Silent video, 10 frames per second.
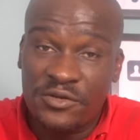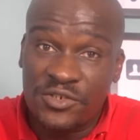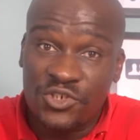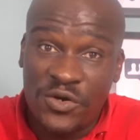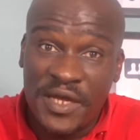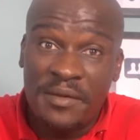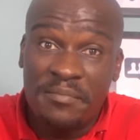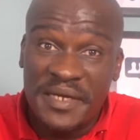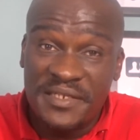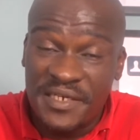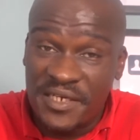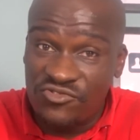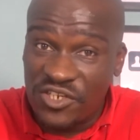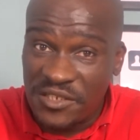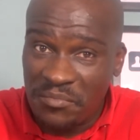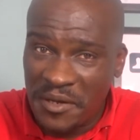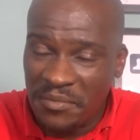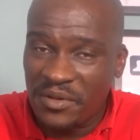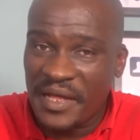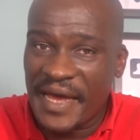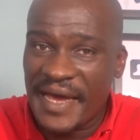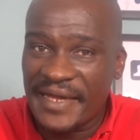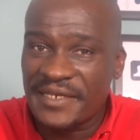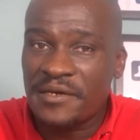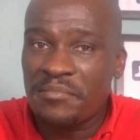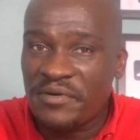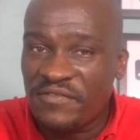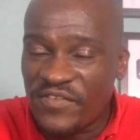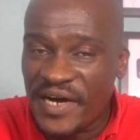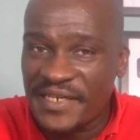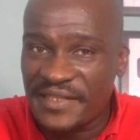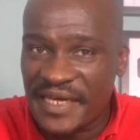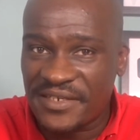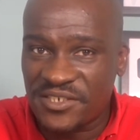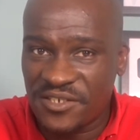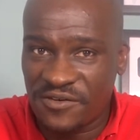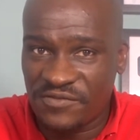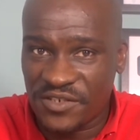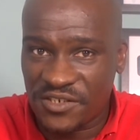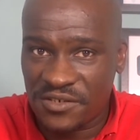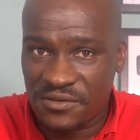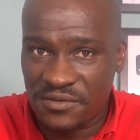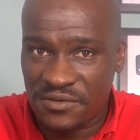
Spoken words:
you enjoy meeting interesting people and providing that service.